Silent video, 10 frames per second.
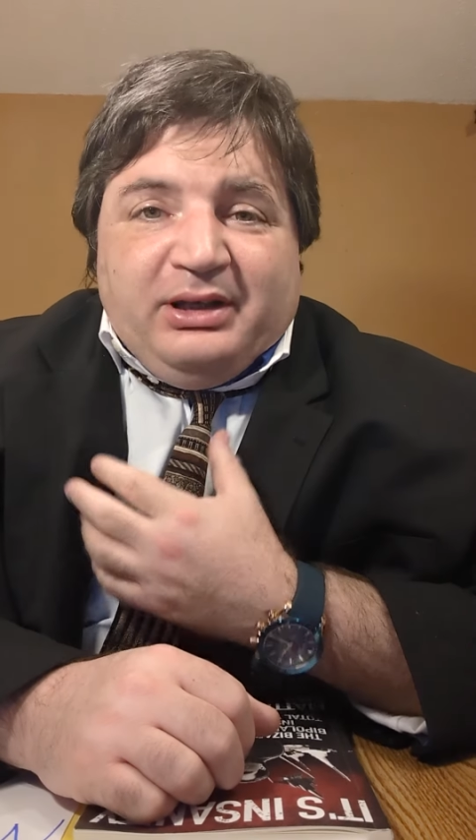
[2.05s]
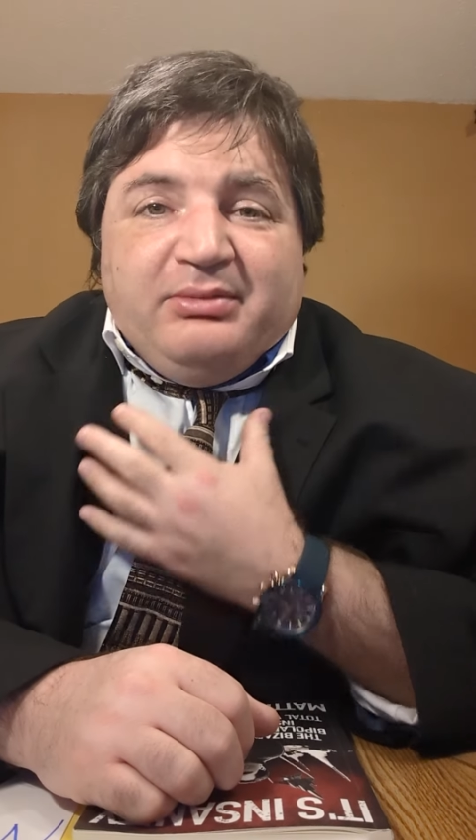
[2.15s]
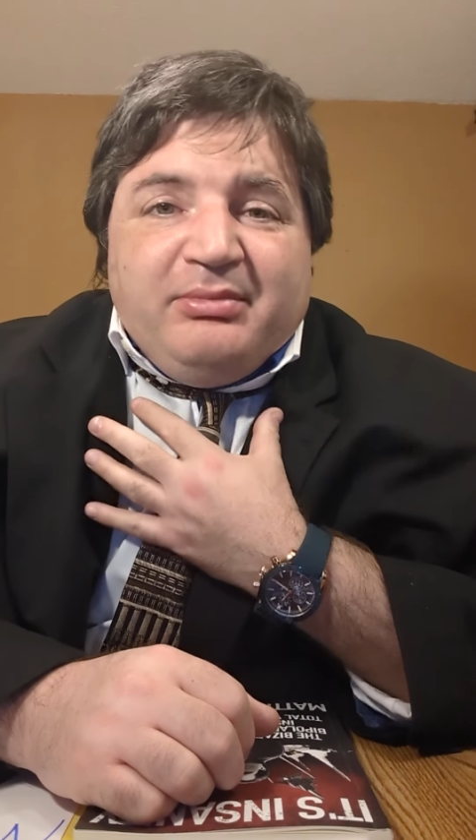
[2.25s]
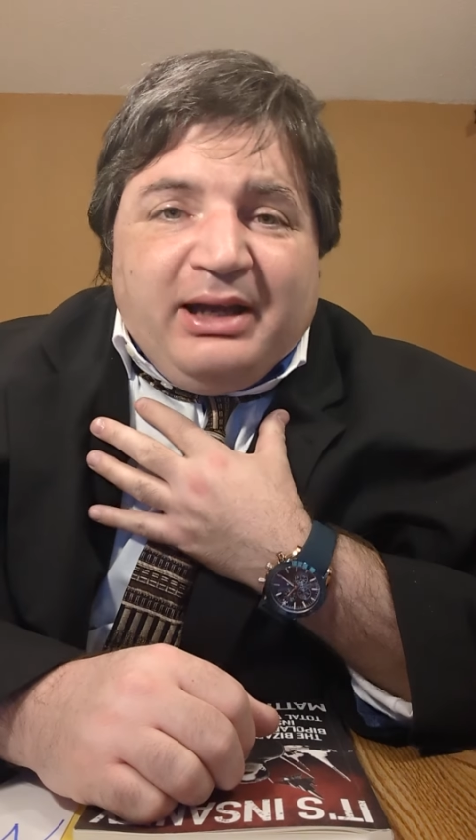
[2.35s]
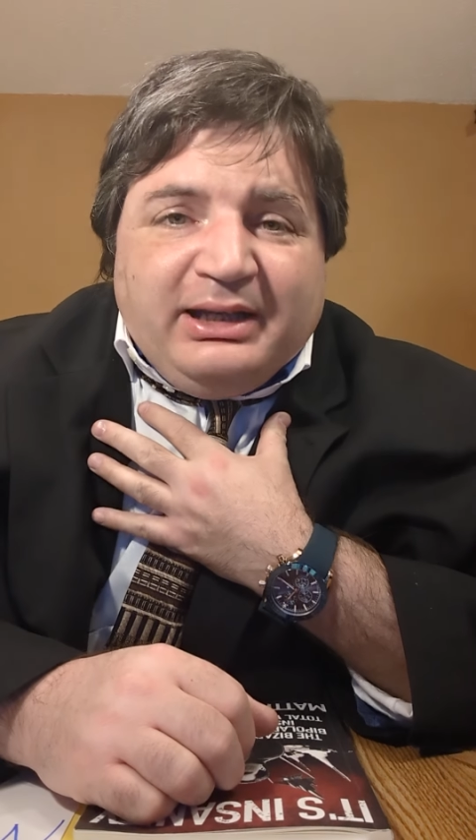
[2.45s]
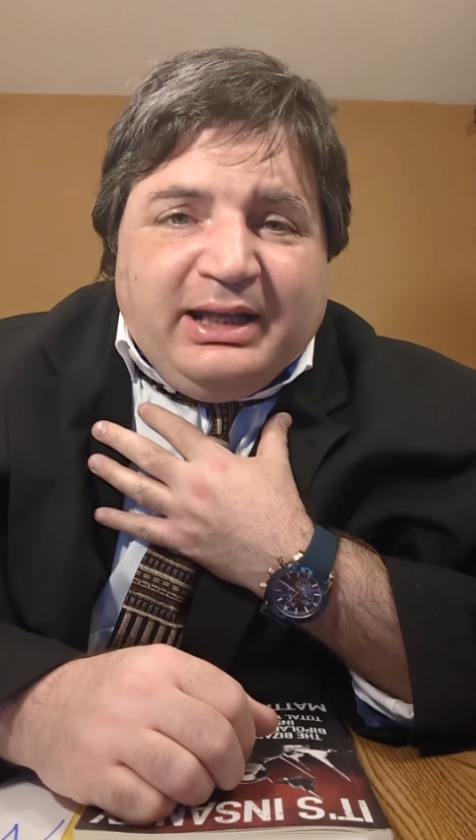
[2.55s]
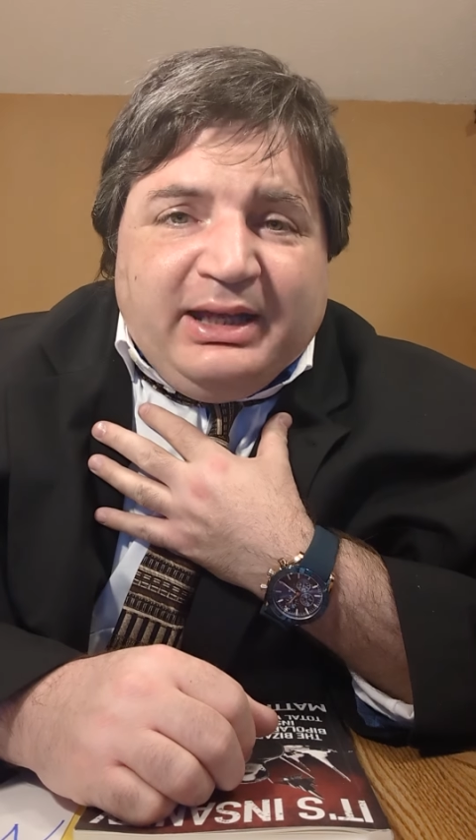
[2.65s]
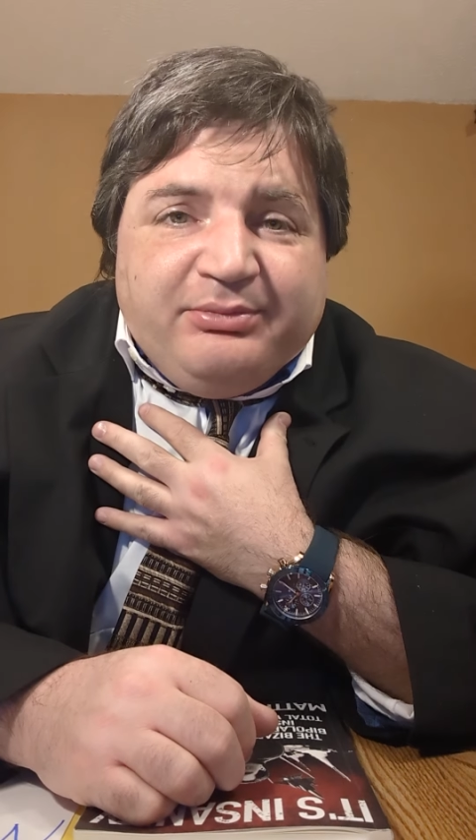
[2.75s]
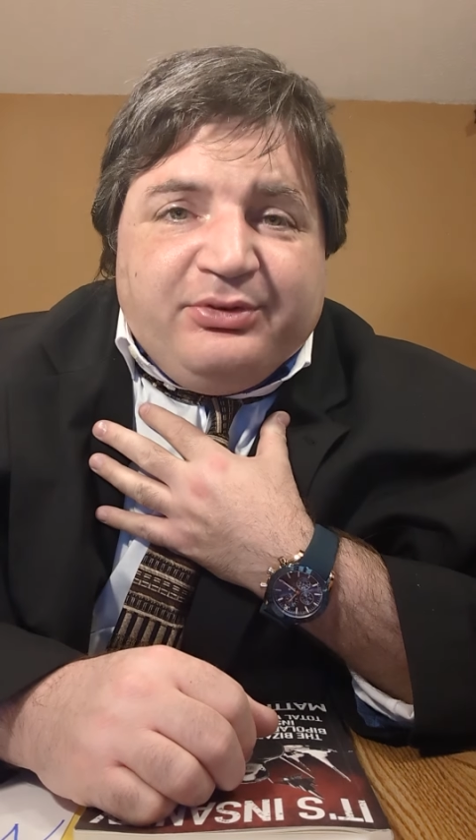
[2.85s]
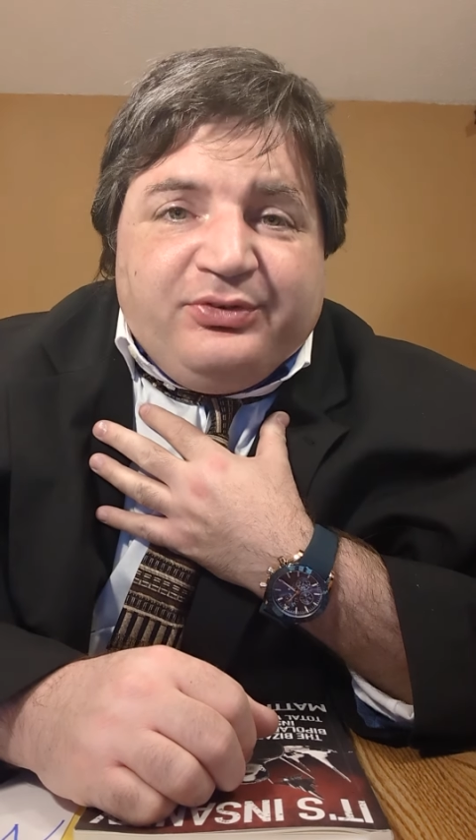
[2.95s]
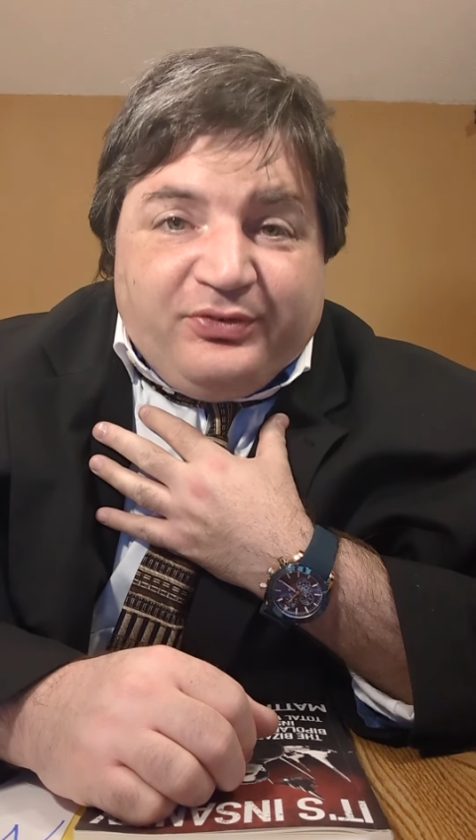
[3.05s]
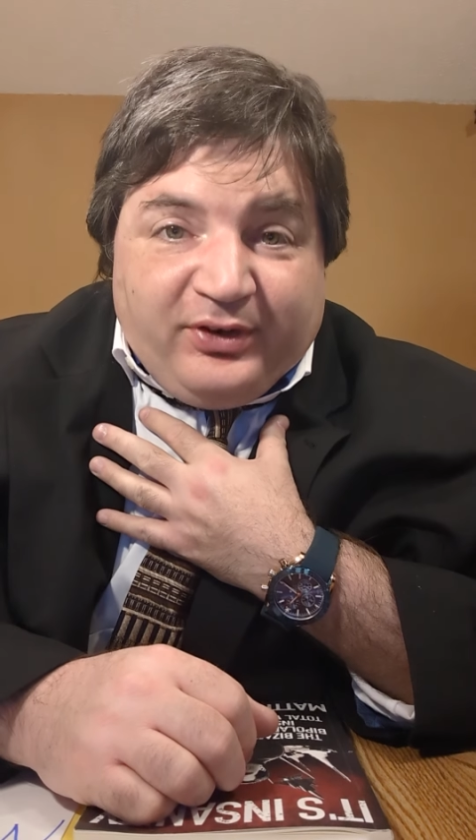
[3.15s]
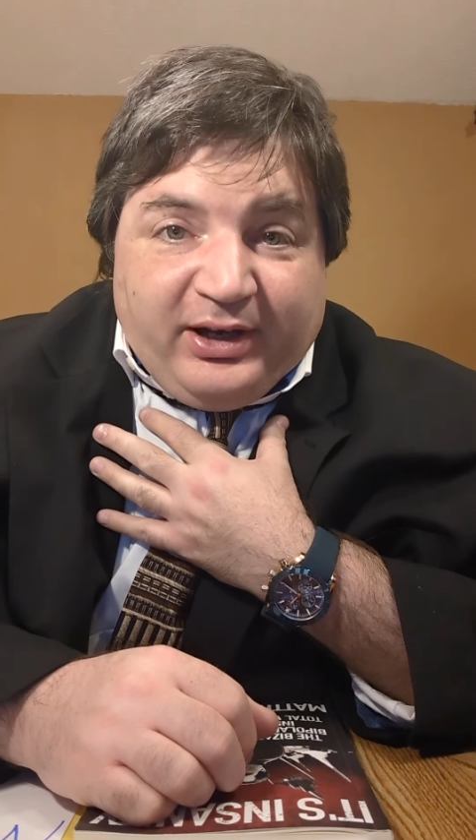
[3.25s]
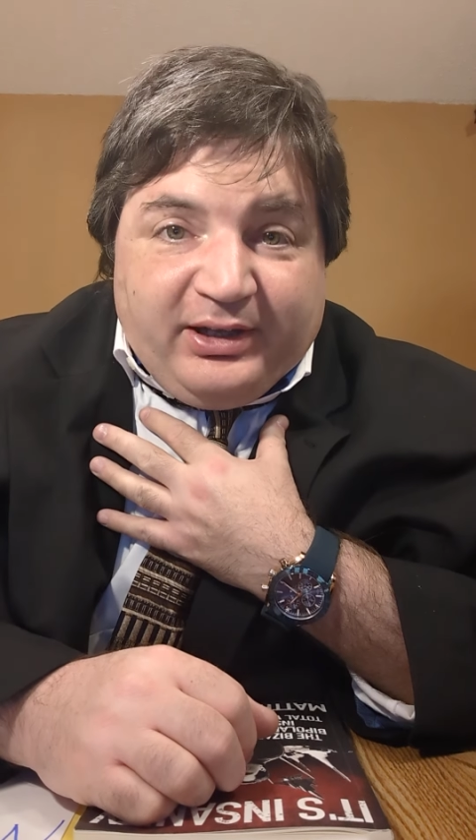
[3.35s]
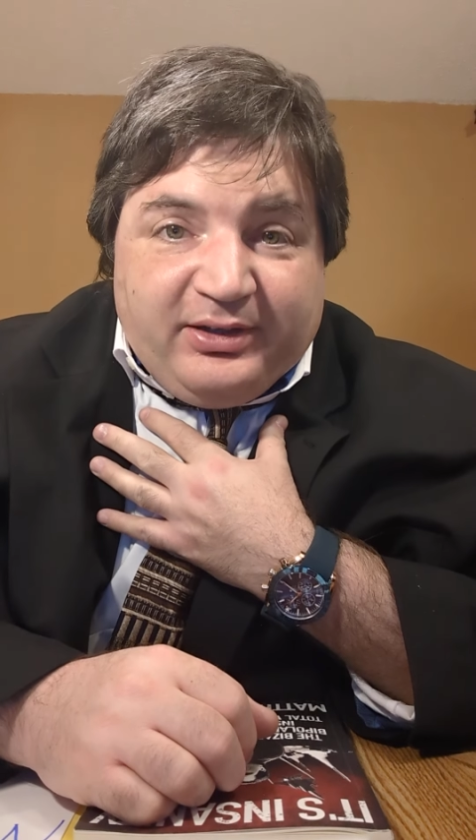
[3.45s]
And my name is
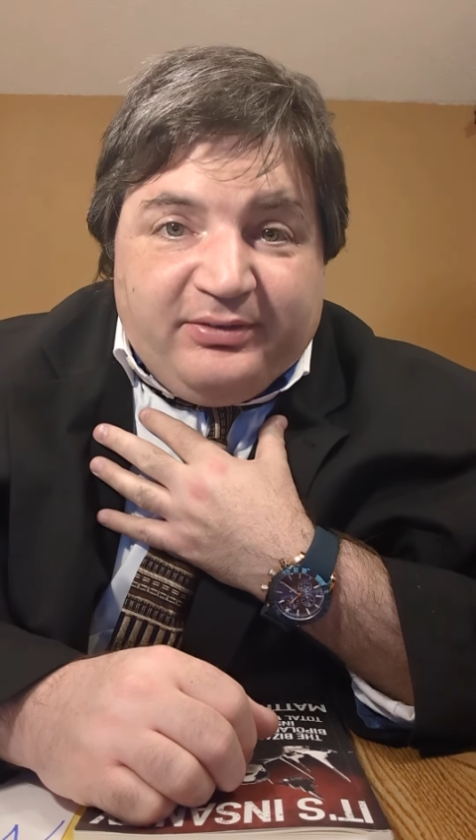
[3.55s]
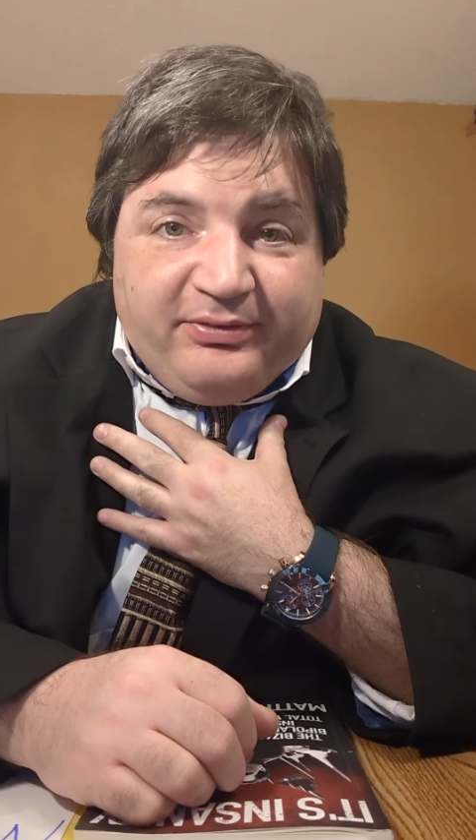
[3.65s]
Frank